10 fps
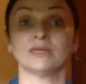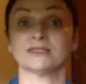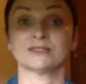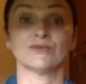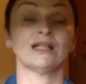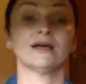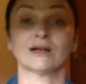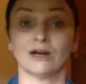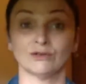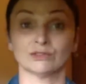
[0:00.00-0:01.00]
but as well
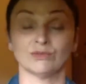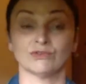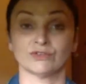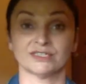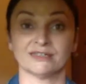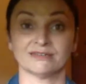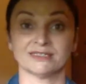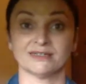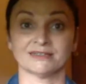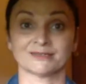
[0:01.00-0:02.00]
accountable for their
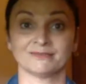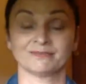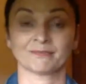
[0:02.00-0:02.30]
results.